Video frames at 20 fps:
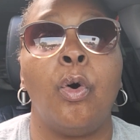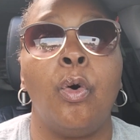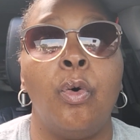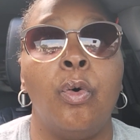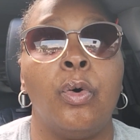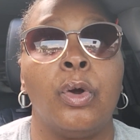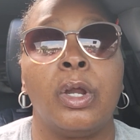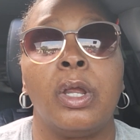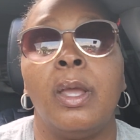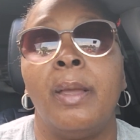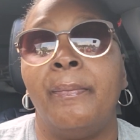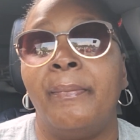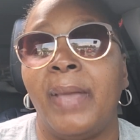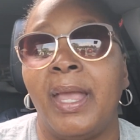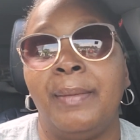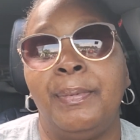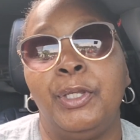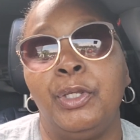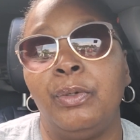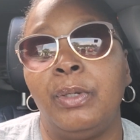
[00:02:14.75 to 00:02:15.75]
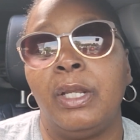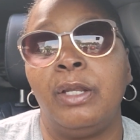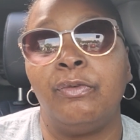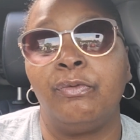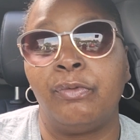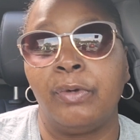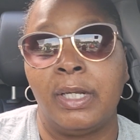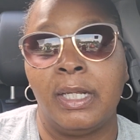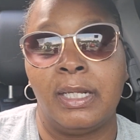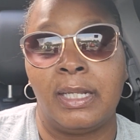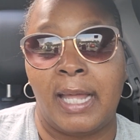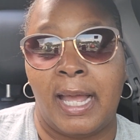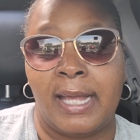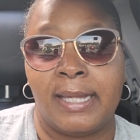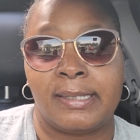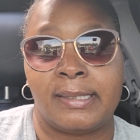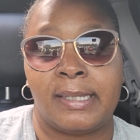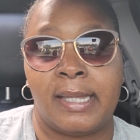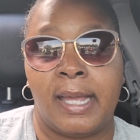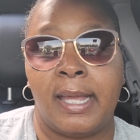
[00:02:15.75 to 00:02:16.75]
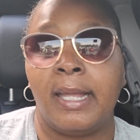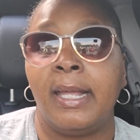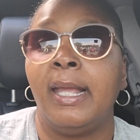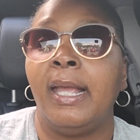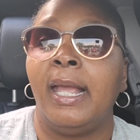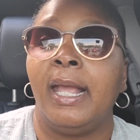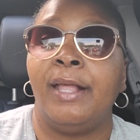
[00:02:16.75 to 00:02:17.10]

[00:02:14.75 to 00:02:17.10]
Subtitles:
or maybe you didn't realize that.